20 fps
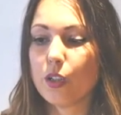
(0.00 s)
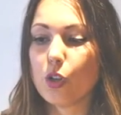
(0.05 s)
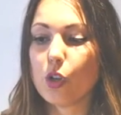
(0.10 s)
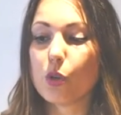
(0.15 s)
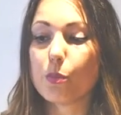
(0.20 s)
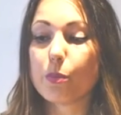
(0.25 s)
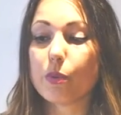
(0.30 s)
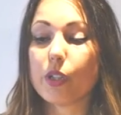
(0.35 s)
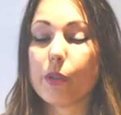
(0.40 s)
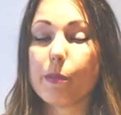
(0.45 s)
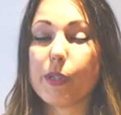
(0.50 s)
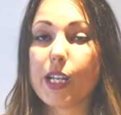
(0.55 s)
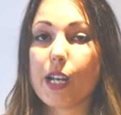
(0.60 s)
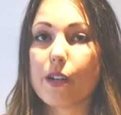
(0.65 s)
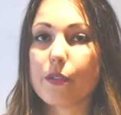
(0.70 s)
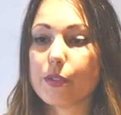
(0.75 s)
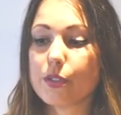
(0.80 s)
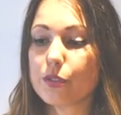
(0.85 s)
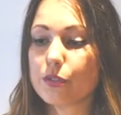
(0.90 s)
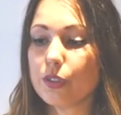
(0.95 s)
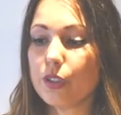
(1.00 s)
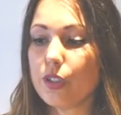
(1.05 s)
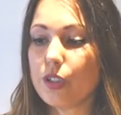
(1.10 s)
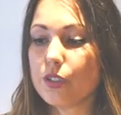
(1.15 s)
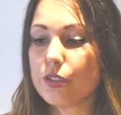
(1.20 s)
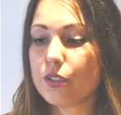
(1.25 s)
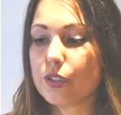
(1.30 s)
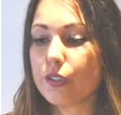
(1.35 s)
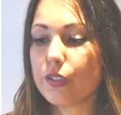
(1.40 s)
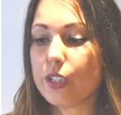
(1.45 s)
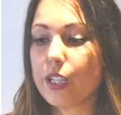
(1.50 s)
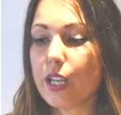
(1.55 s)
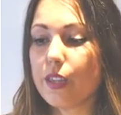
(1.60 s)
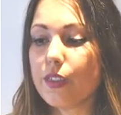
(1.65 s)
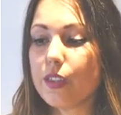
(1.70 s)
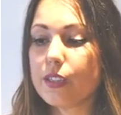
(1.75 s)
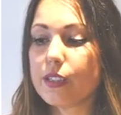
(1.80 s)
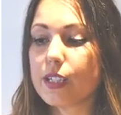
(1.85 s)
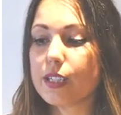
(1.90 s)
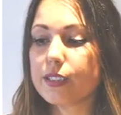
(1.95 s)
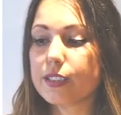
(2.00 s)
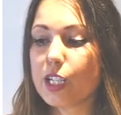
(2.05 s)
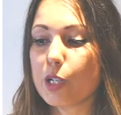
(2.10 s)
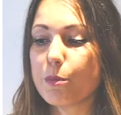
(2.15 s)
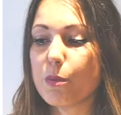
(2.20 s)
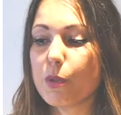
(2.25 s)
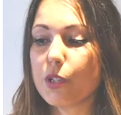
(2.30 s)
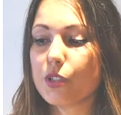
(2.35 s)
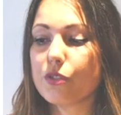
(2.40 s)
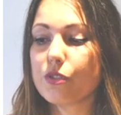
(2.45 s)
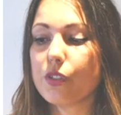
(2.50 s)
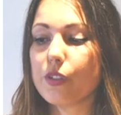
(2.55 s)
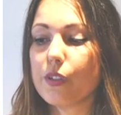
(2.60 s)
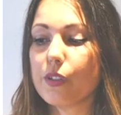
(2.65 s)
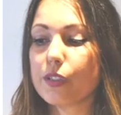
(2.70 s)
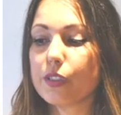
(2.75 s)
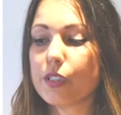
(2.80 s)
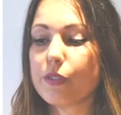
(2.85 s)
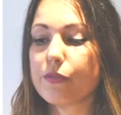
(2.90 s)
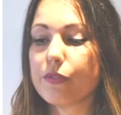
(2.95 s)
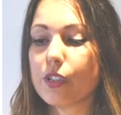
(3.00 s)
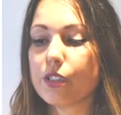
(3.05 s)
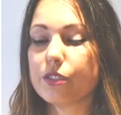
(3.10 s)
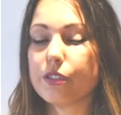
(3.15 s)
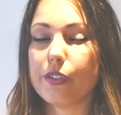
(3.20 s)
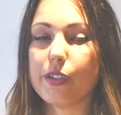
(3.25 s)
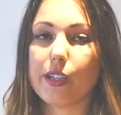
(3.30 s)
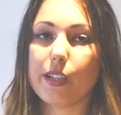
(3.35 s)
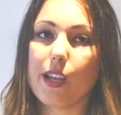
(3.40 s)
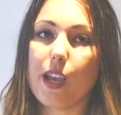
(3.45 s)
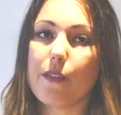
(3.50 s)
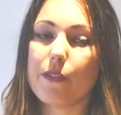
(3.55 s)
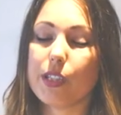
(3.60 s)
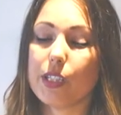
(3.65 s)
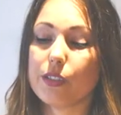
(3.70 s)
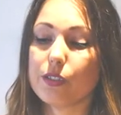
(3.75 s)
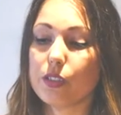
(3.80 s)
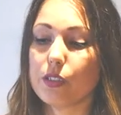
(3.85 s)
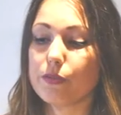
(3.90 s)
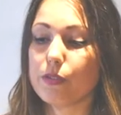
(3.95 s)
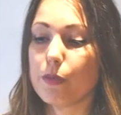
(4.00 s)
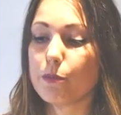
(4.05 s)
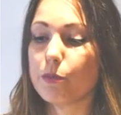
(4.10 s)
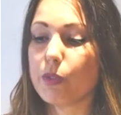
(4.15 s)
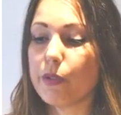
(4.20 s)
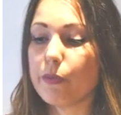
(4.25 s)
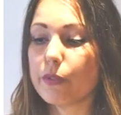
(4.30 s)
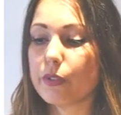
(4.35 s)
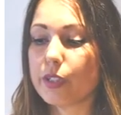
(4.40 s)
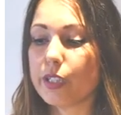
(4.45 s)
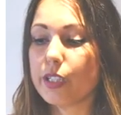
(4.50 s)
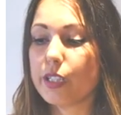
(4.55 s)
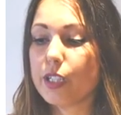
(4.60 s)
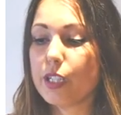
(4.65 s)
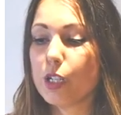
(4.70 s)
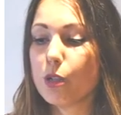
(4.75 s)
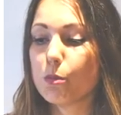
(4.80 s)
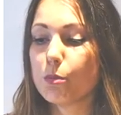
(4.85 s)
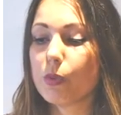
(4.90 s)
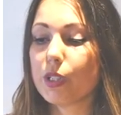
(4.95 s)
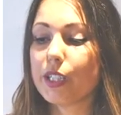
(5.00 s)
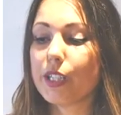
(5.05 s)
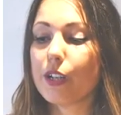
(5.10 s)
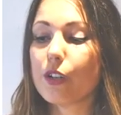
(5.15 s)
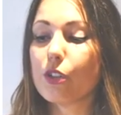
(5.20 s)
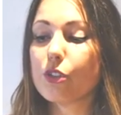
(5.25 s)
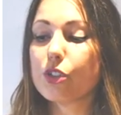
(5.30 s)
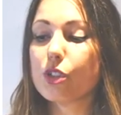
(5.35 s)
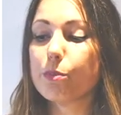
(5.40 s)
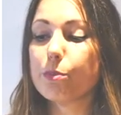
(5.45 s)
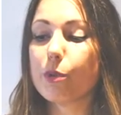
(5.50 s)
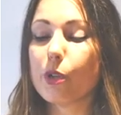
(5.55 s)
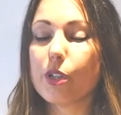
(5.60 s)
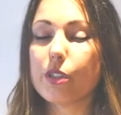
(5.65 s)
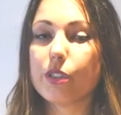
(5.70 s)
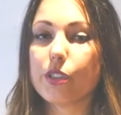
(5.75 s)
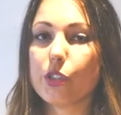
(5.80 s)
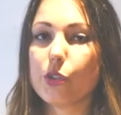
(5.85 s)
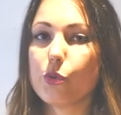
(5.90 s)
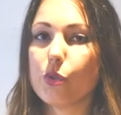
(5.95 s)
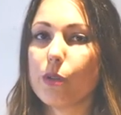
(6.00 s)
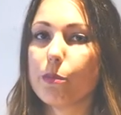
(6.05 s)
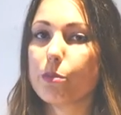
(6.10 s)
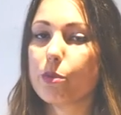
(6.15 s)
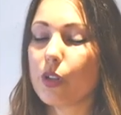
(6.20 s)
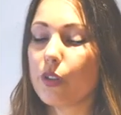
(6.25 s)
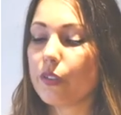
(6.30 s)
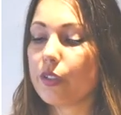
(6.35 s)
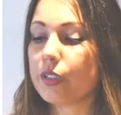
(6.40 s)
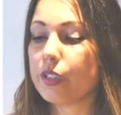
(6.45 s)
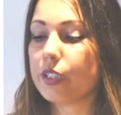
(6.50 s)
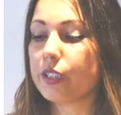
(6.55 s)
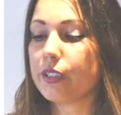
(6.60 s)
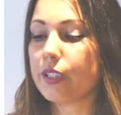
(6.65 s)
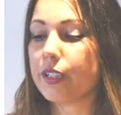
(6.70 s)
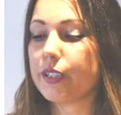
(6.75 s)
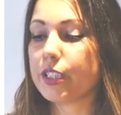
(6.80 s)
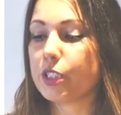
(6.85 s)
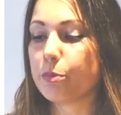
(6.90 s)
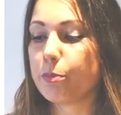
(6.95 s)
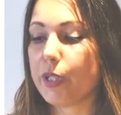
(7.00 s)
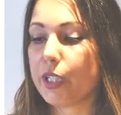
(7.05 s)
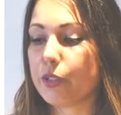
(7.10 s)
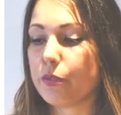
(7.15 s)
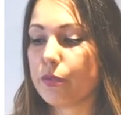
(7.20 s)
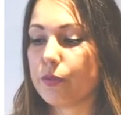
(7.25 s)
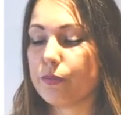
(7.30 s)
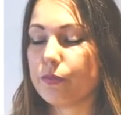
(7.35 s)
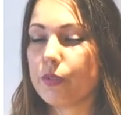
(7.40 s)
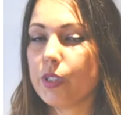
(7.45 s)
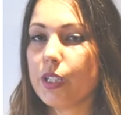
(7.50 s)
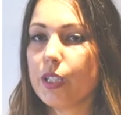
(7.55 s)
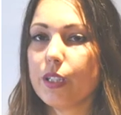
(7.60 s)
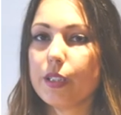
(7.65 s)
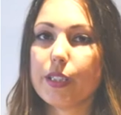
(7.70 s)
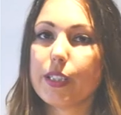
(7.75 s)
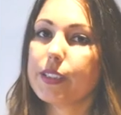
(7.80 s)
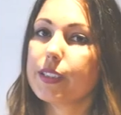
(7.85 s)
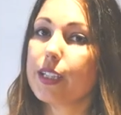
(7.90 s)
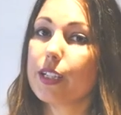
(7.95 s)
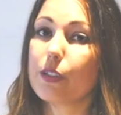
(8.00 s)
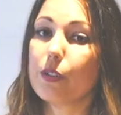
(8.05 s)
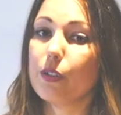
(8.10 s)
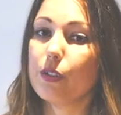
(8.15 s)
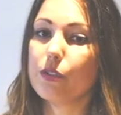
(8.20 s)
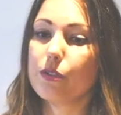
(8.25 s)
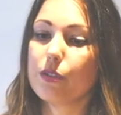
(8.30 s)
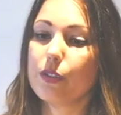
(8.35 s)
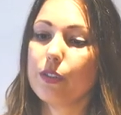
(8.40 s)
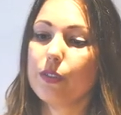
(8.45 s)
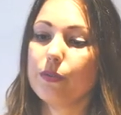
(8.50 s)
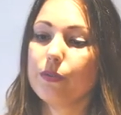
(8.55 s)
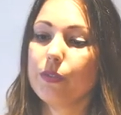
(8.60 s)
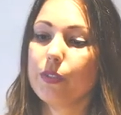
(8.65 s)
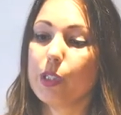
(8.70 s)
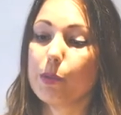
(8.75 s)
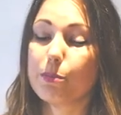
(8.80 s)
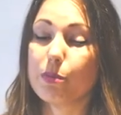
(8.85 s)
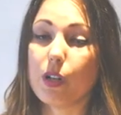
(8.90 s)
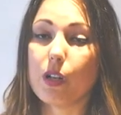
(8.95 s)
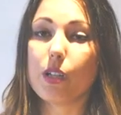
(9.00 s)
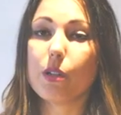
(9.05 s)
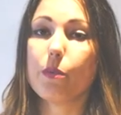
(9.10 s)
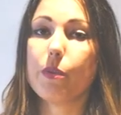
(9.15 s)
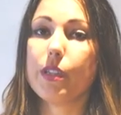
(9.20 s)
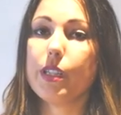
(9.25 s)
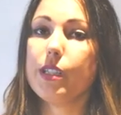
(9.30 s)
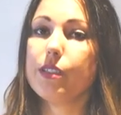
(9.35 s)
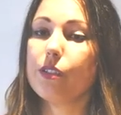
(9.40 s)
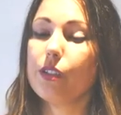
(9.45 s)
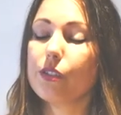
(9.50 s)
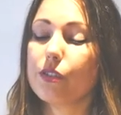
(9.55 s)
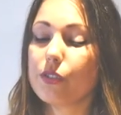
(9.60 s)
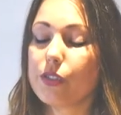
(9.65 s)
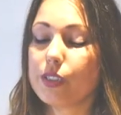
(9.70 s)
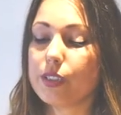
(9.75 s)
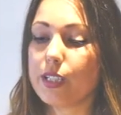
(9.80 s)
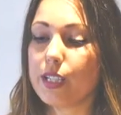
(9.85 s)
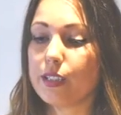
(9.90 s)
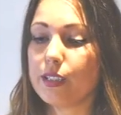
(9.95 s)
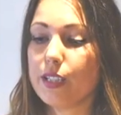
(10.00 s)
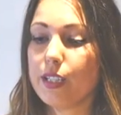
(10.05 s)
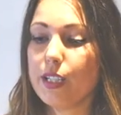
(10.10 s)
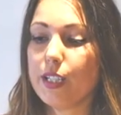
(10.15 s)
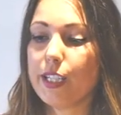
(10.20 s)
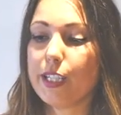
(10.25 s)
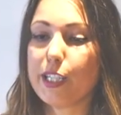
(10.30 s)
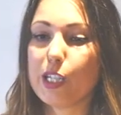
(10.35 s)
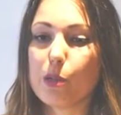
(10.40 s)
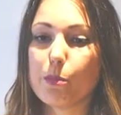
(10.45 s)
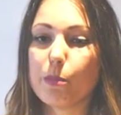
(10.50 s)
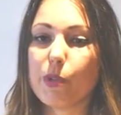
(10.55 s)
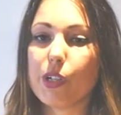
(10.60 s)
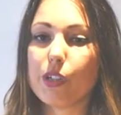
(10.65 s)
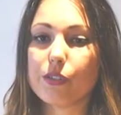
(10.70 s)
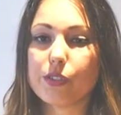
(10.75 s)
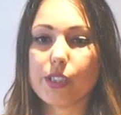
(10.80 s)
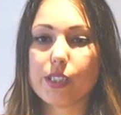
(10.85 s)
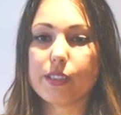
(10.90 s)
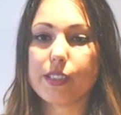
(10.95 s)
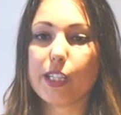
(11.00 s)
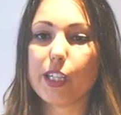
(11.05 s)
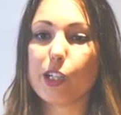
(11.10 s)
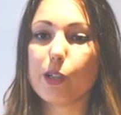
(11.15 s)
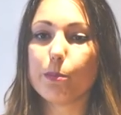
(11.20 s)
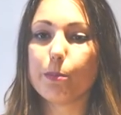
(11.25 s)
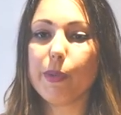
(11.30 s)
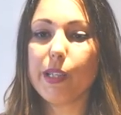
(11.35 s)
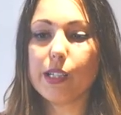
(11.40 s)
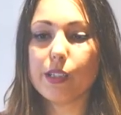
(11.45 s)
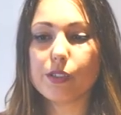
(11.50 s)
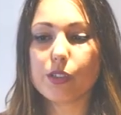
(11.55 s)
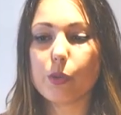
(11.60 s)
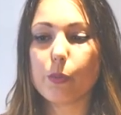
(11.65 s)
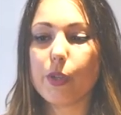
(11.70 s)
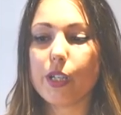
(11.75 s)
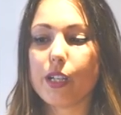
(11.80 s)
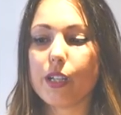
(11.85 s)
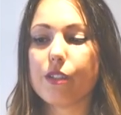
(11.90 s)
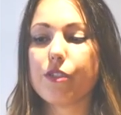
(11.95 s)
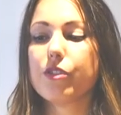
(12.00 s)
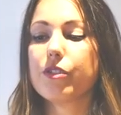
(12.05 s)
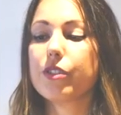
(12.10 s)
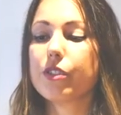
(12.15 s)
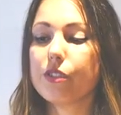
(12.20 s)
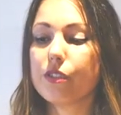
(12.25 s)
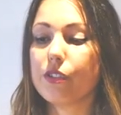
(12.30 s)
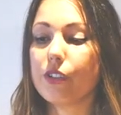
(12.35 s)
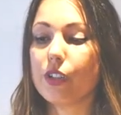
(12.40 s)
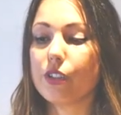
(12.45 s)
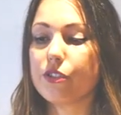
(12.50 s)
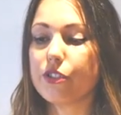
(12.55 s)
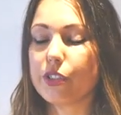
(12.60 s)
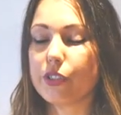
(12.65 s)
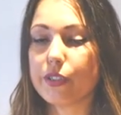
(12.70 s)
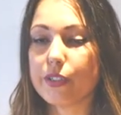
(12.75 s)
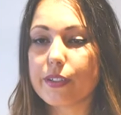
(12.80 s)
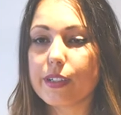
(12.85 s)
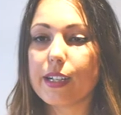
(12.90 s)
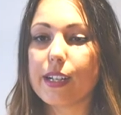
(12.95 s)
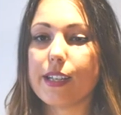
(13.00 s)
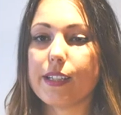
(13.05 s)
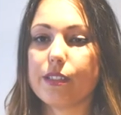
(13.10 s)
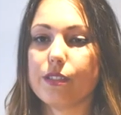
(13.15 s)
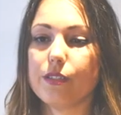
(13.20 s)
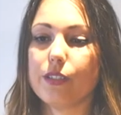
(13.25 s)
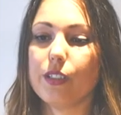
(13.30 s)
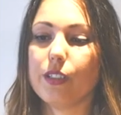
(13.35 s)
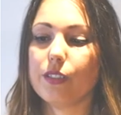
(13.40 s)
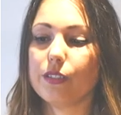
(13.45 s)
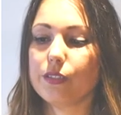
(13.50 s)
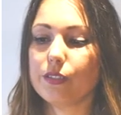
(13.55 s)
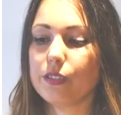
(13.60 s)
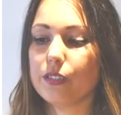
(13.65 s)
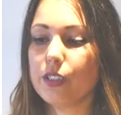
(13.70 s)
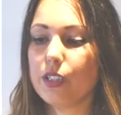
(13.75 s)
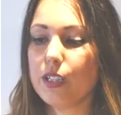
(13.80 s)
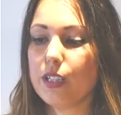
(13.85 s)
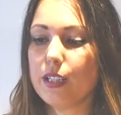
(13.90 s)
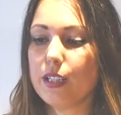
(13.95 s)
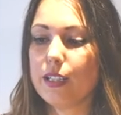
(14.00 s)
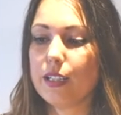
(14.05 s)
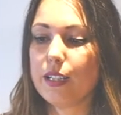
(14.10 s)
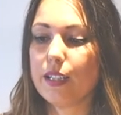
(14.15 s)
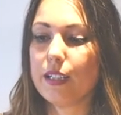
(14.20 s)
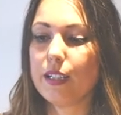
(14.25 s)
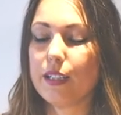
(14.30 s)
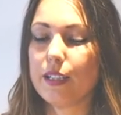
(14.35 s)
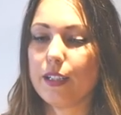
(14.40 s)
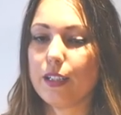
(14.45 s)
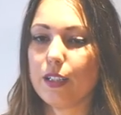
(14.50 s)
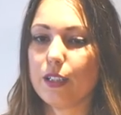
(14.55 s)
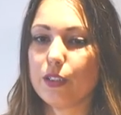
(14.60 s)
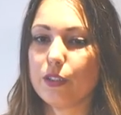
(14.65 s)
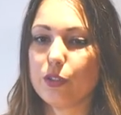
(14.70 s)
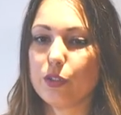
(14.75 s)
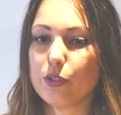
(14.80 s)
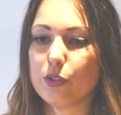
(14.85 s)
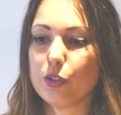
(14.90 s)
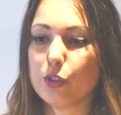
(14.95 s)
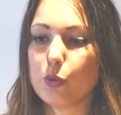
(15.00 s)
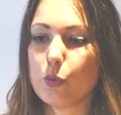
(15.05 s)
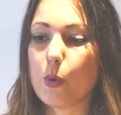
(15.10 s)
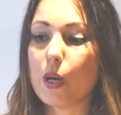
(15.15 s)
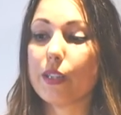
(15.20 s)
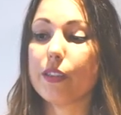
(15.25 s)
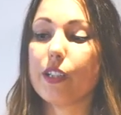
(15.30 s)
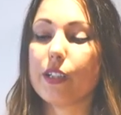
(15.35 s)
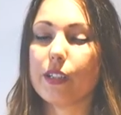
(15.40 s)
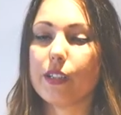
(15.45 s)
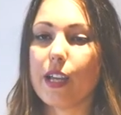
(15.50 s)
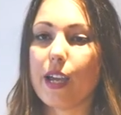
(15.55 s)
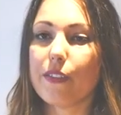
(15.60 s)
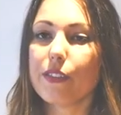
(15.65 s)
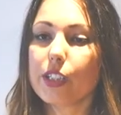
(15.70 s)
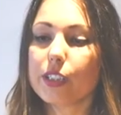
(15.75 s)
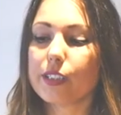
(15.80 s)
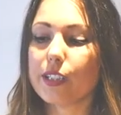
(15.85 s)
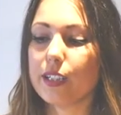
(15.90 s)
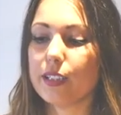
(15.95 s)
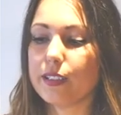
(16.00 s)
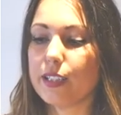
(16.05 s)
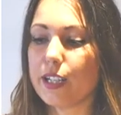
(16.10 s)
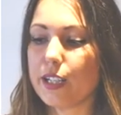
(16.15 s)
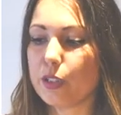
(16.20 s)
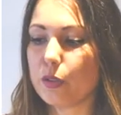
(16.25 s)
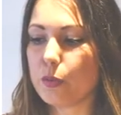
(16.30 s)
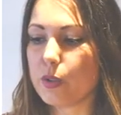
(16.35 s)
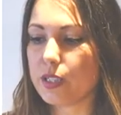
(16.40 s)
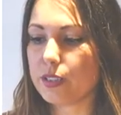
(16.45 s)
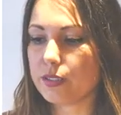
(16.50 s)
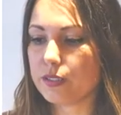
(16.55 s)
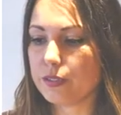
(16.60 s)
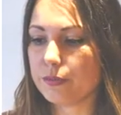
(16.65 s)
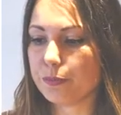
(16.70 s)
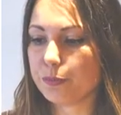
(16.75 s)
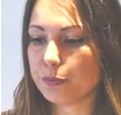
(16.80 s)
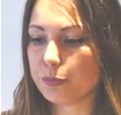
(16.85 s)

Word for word: Our preliminary results on Neanderthals can be considered the first direct evidence of omnivory but they are also pointed to a broader dietary spectrum. This can also, the problem with this also is that it can be also a single meal, so we can gen not generalize on uh, what the Neanderthal diet was.